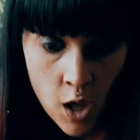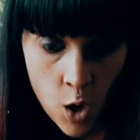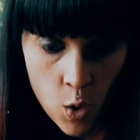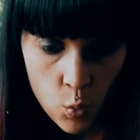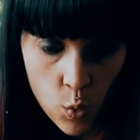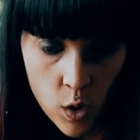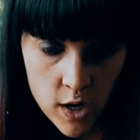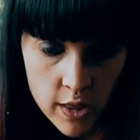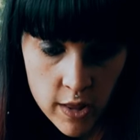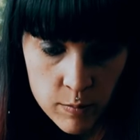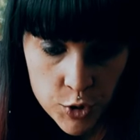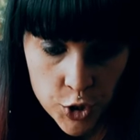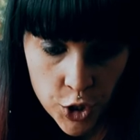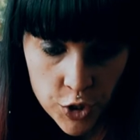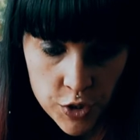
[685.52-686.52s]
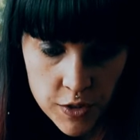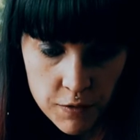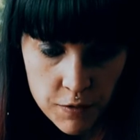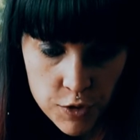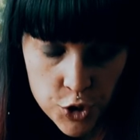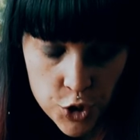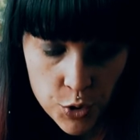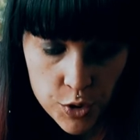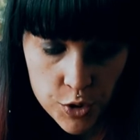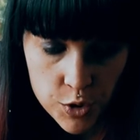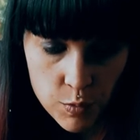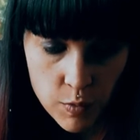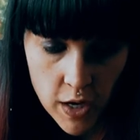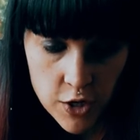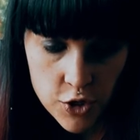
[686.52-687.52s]
One of them turned in Ventura's
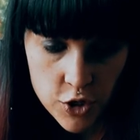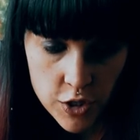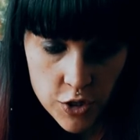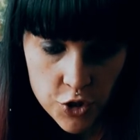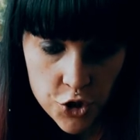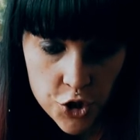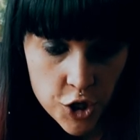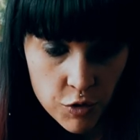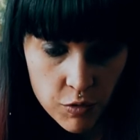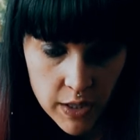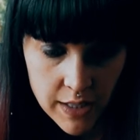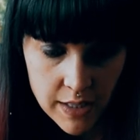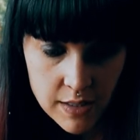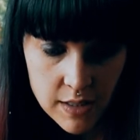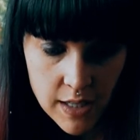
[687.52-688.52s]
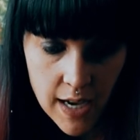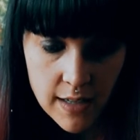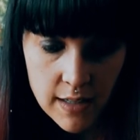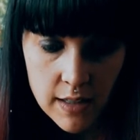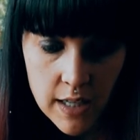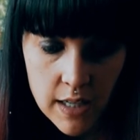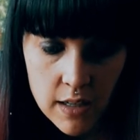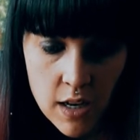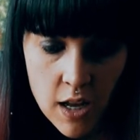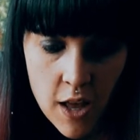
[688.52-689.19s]
direction, chittering excitedly,